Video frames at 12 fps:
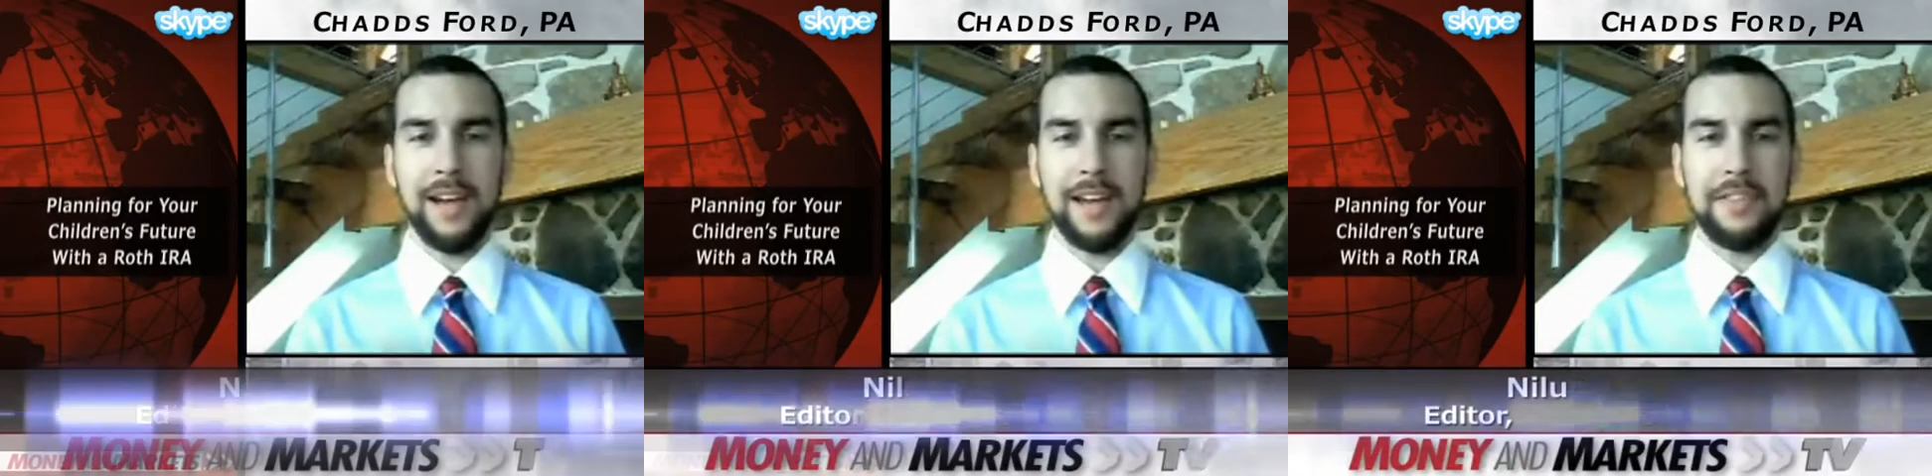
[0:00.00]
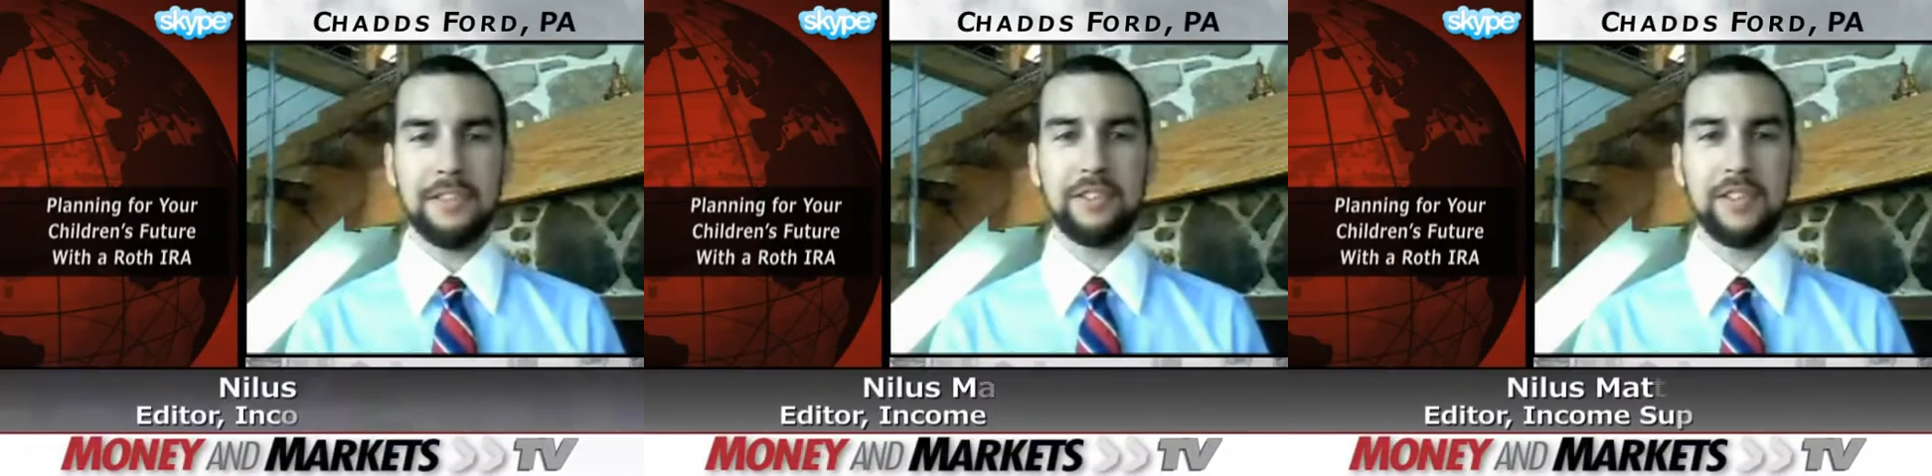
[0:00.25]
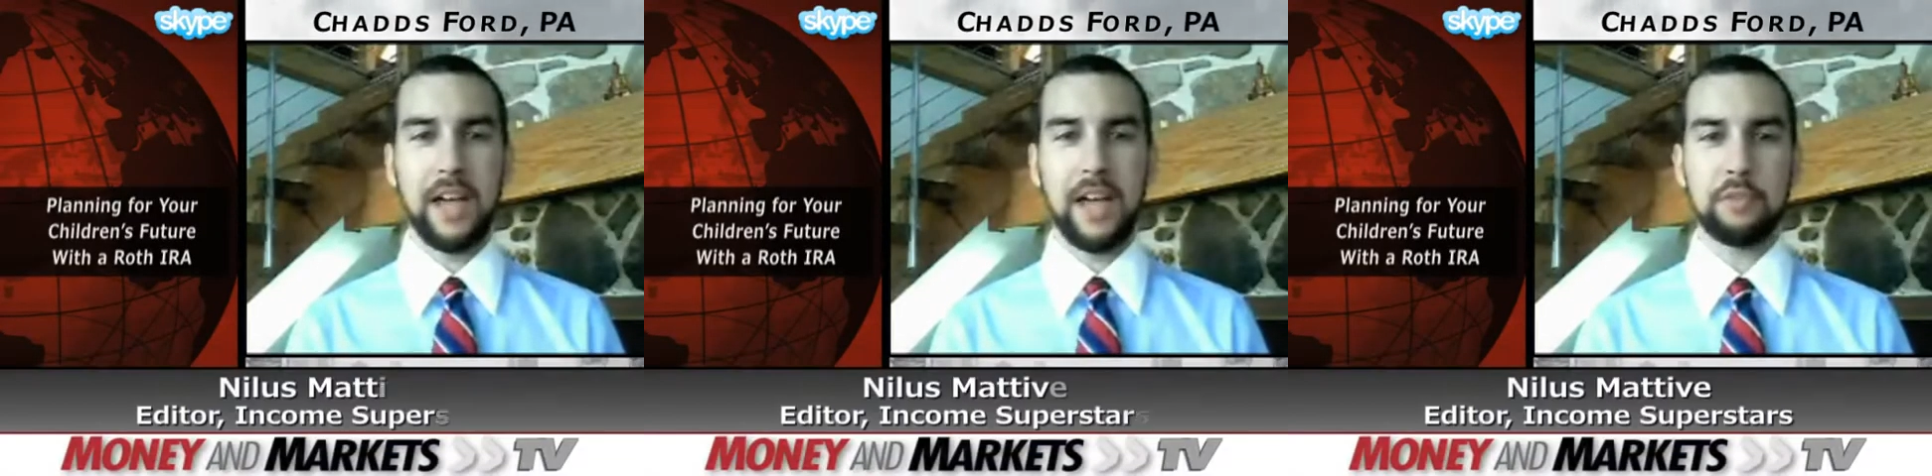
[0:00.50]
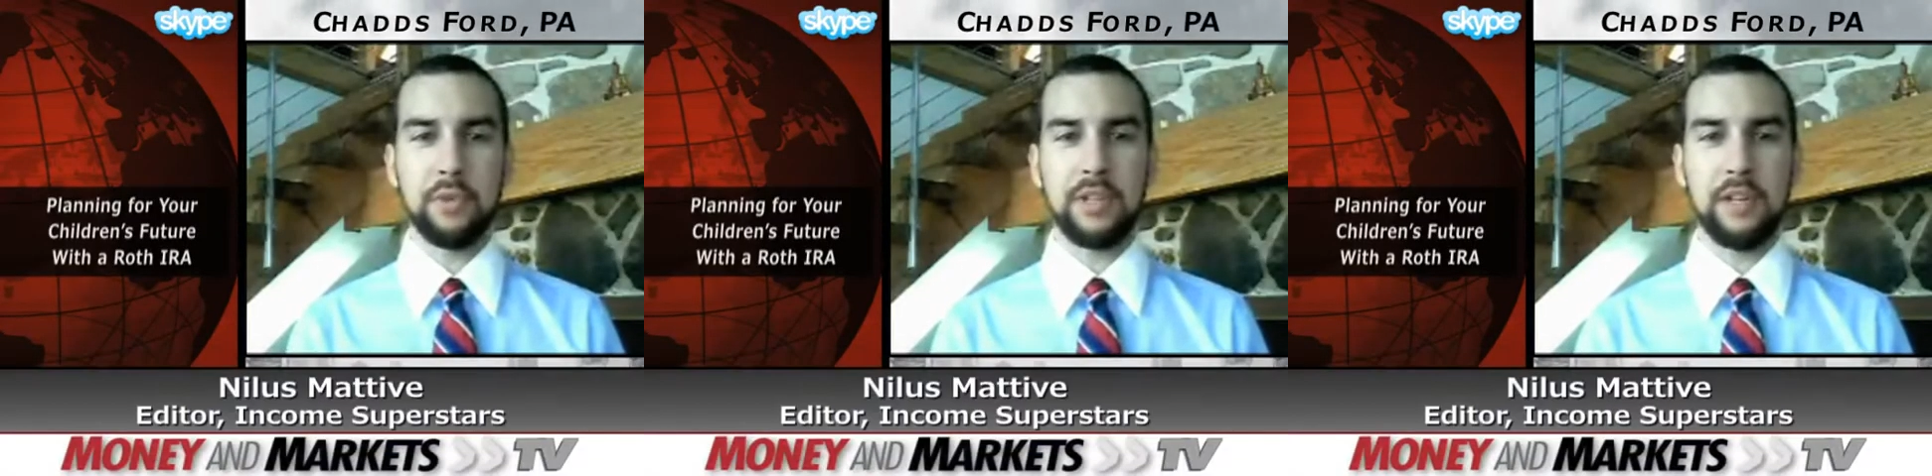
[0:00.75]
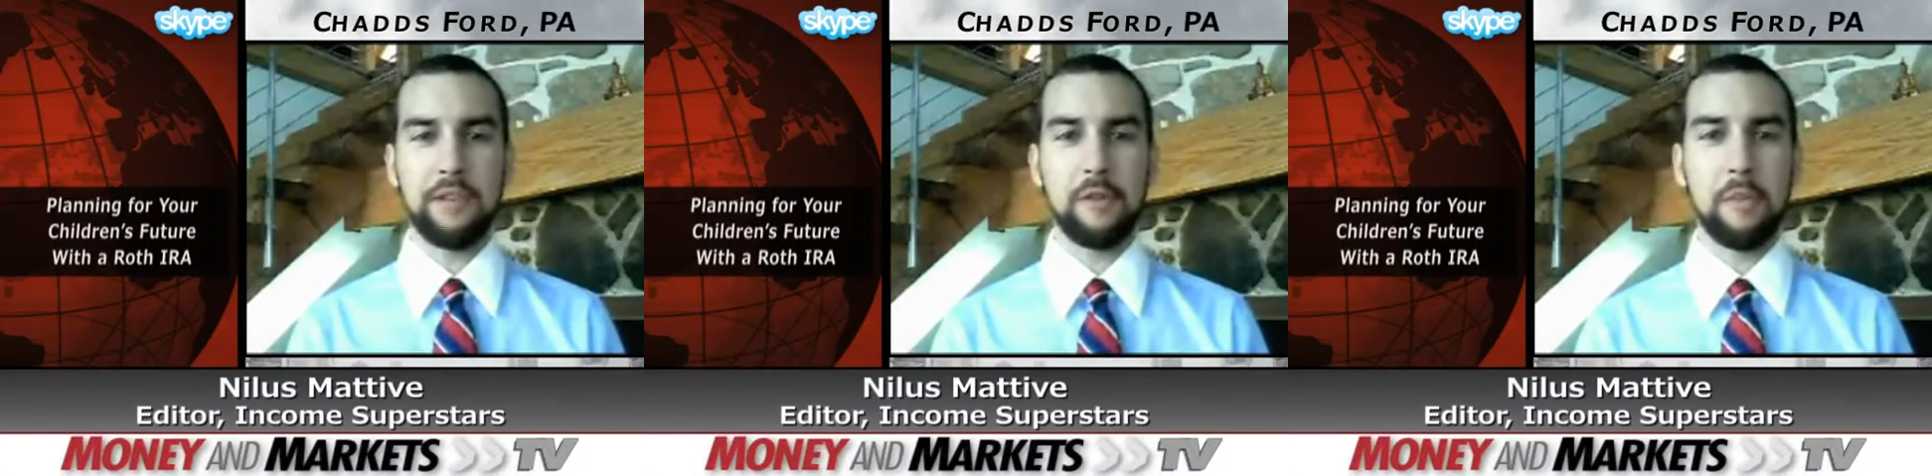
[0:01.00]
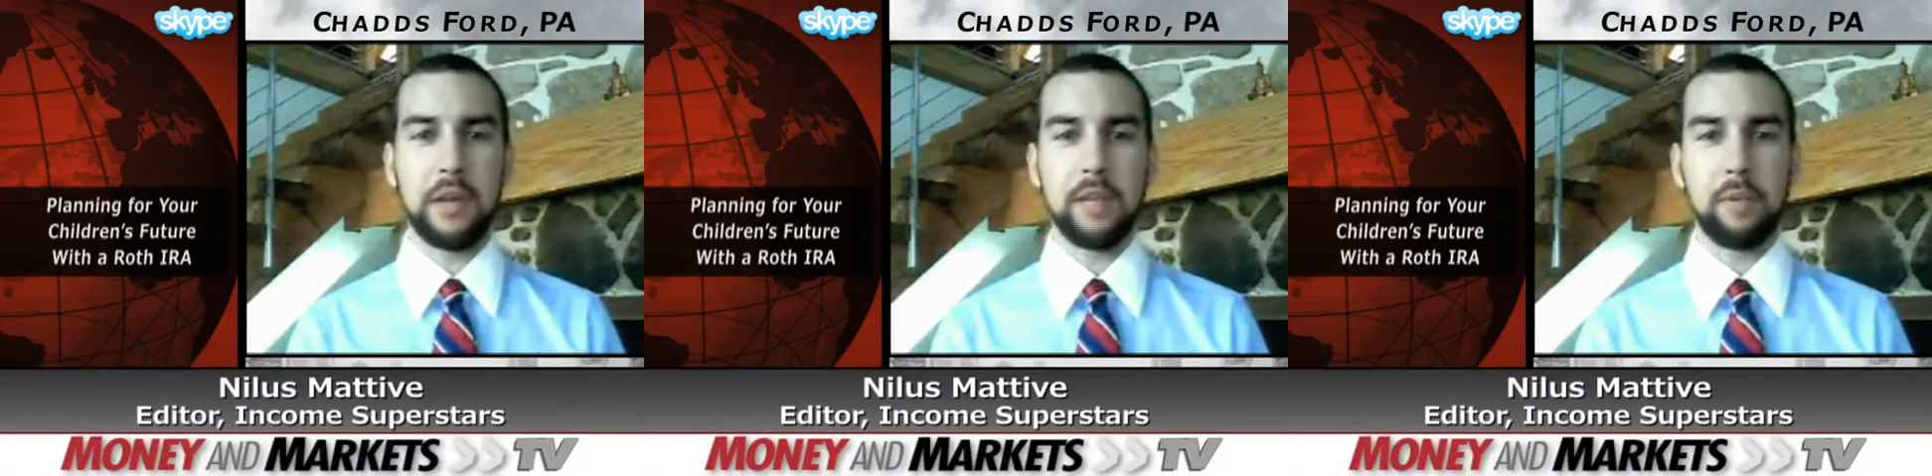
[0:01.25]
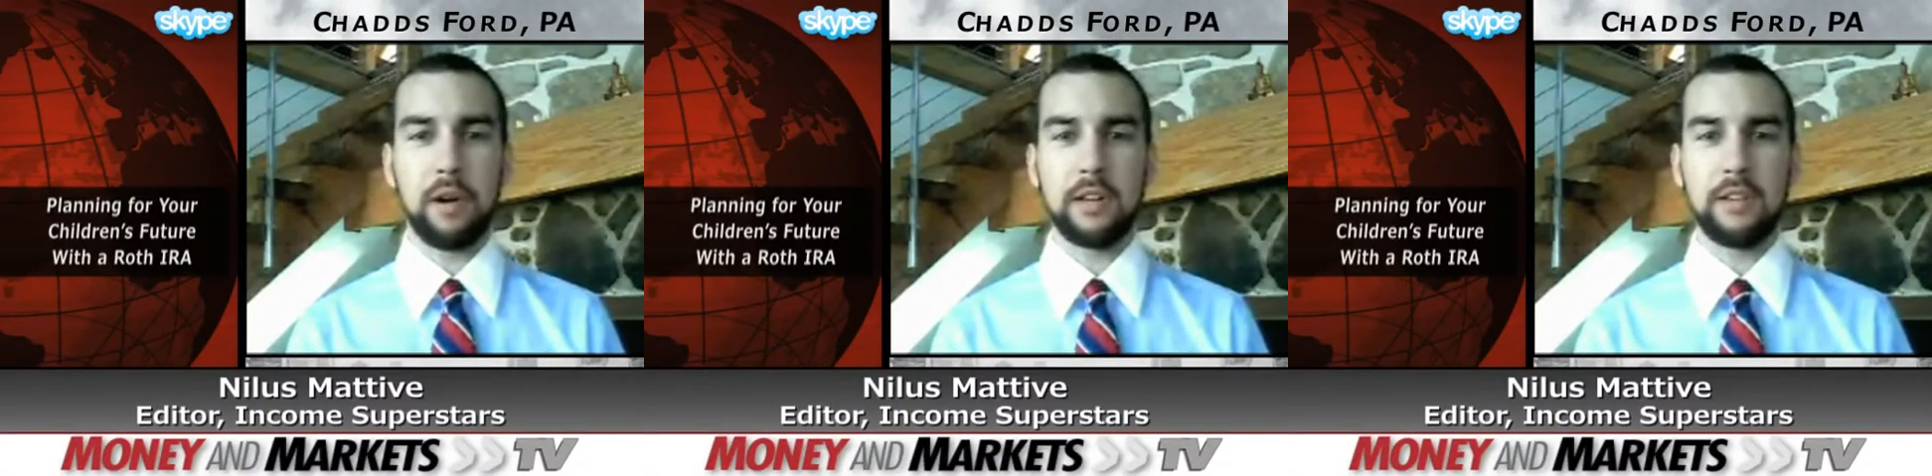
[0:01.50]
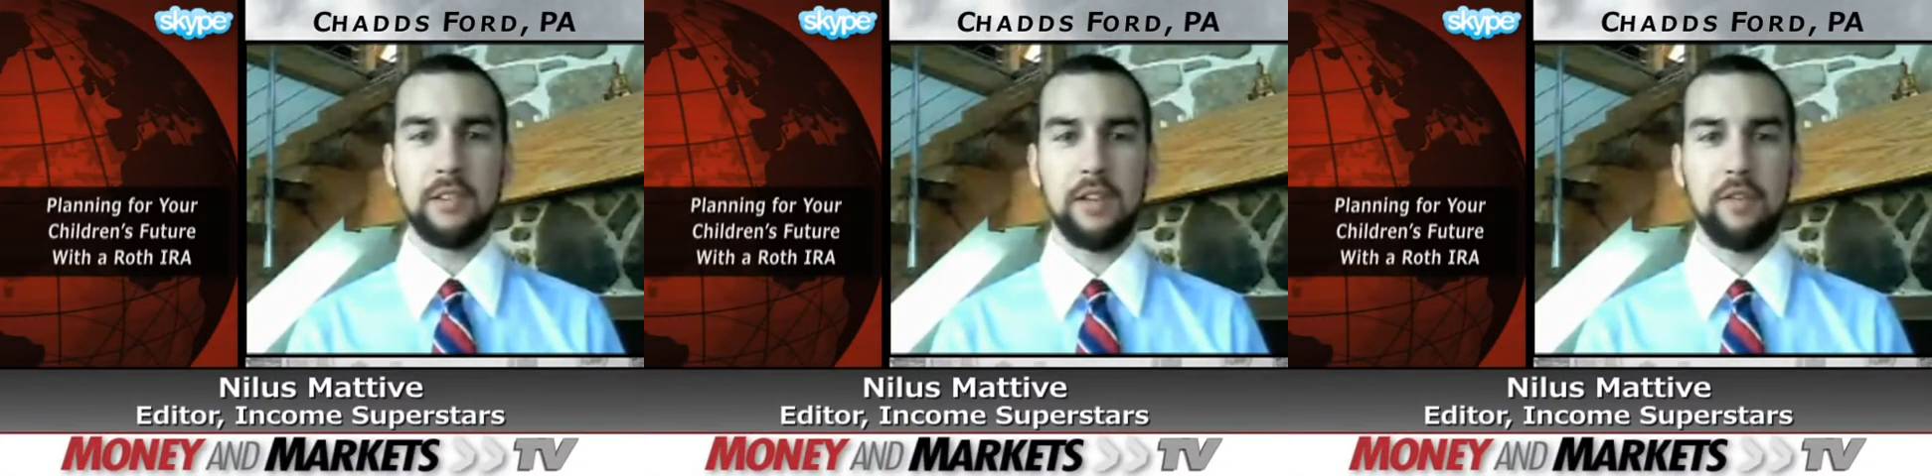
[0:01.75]
Hi, this is Nilus Mattive for Money and
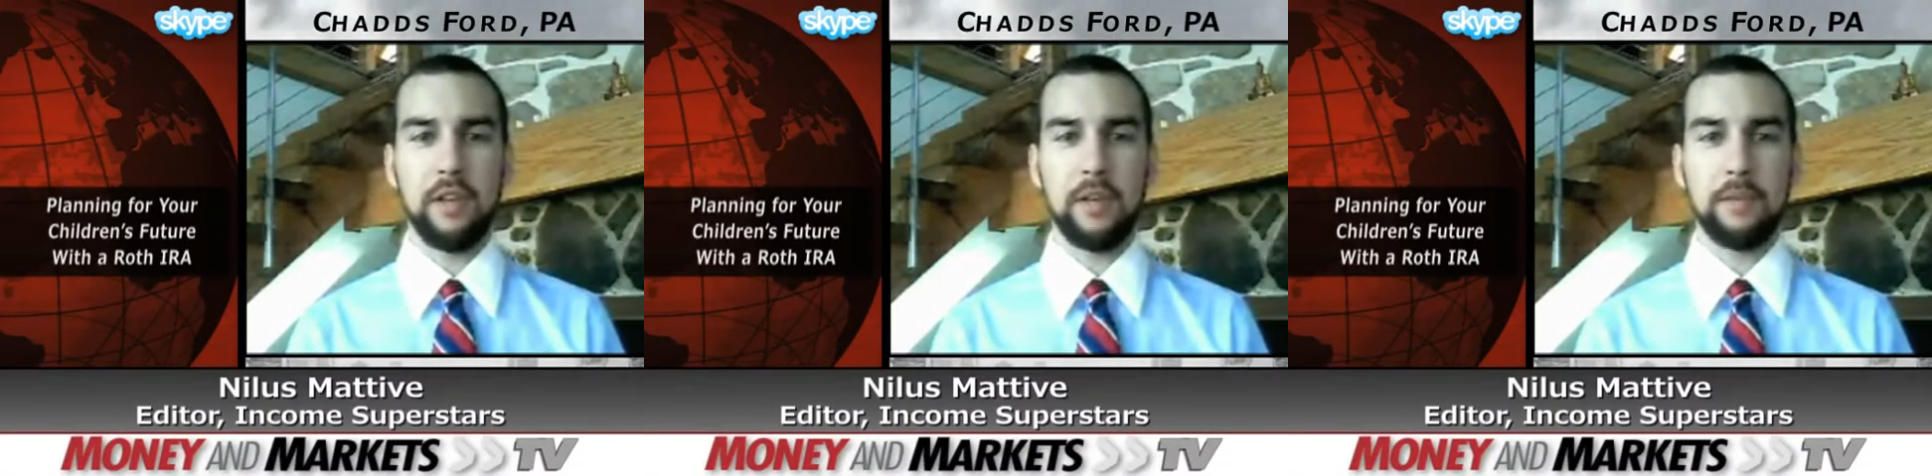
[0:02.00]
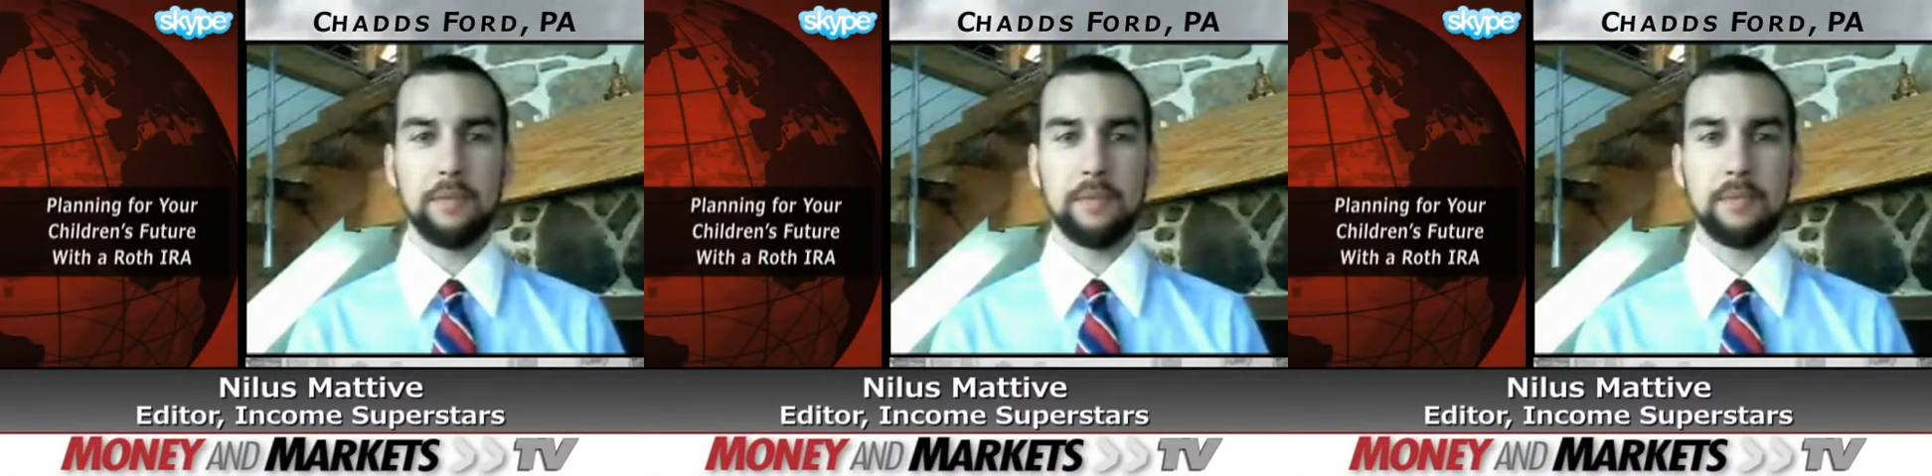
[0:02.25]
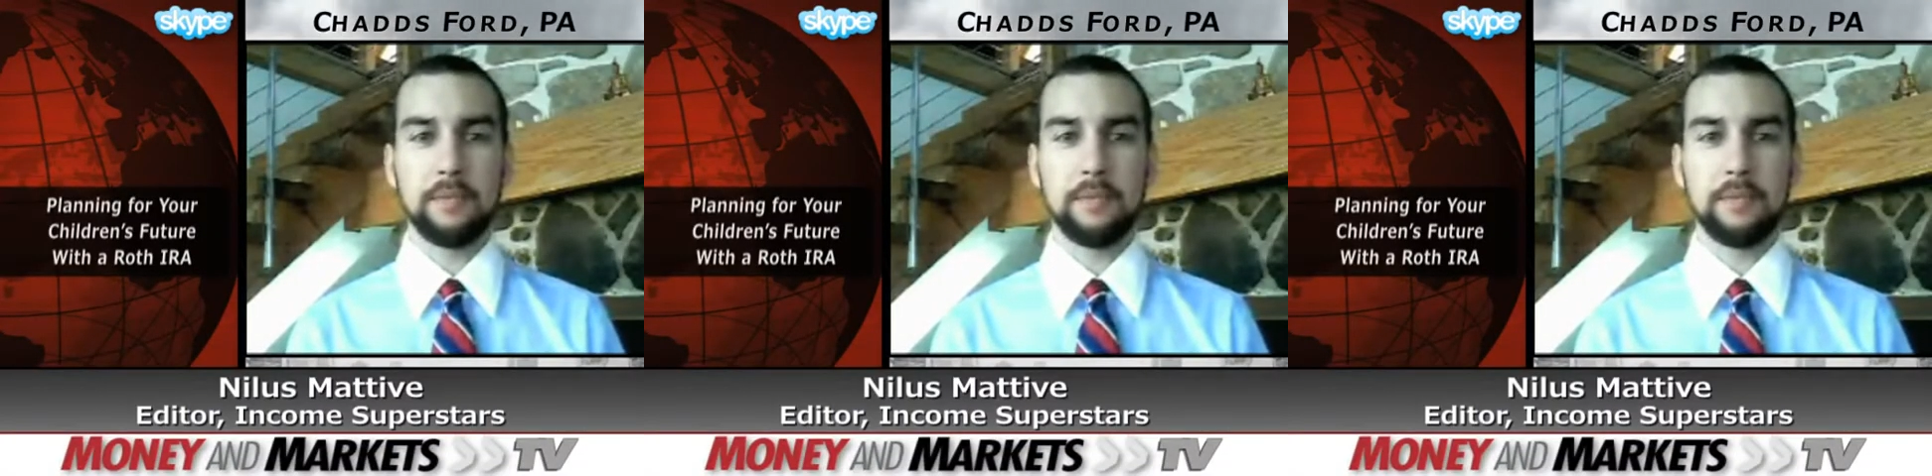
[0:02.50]
Markets TV.